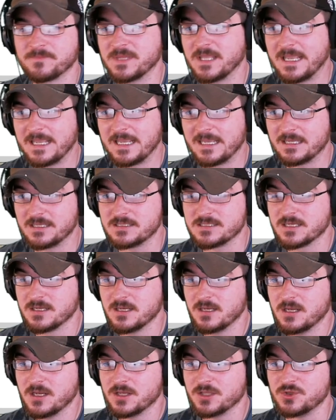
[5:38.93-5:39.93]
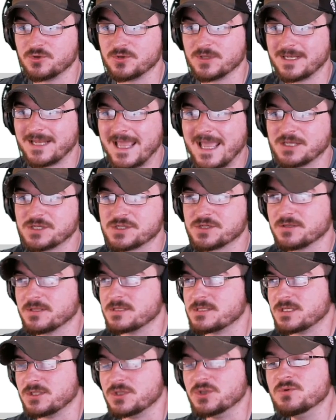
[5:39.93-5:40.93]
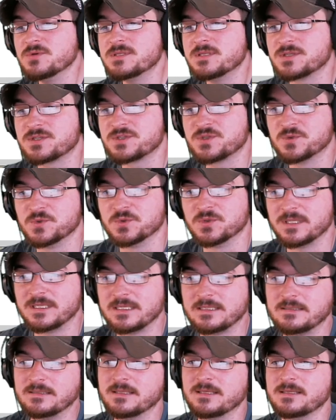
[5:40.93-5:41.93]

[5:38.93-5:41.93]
And you can actually, to use this tool, it,